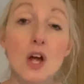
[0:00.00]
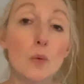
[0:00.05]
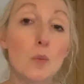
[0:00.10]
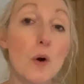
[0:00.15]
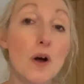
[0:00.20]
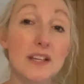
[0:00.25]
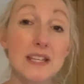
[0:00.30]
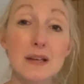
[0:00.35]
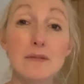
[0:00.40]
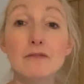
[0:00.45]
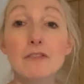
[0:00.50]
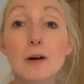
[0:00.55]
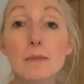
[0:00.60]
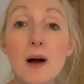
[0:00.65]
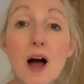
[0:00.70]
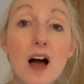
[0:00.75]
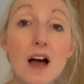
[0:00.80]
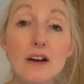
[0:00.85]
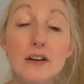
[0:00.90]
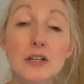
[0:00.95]
working from
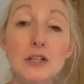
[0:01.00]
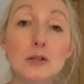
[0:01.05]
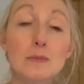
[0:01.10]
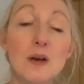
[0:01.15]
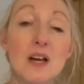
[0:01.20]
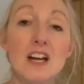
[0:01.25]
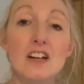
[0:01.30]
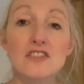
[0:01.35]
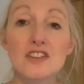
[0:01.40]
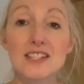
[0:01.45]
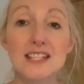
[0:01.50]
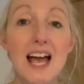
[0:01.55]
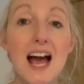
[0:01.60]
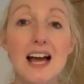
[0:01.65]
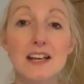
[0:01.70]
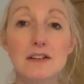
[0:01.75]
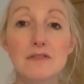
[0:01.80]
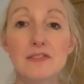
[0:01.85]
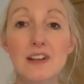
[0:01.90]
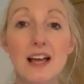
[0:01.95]
home, just
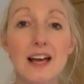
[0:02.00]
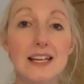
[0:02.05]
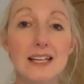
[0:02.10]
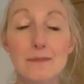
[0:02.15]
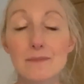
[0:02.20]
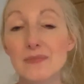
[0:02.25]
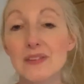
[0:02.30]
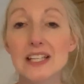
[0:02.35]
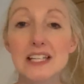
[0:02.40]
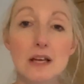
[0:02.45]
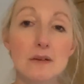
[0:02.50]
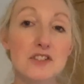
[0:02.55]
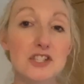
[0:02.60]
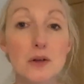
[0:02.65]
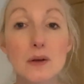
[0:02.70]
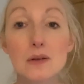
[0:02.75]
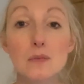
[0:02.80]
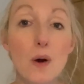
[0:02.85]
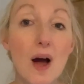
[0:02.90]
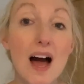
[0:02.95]
kind of like, you know,
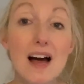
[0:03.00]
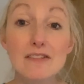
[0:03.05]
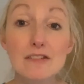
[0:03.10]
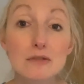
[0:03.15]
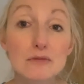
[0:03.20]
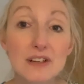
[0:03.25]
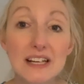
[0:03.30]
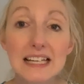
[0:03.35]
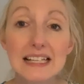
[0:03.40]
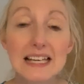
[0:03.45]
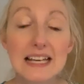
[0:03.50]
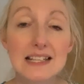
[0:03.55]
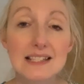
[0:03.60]
doing whatever really.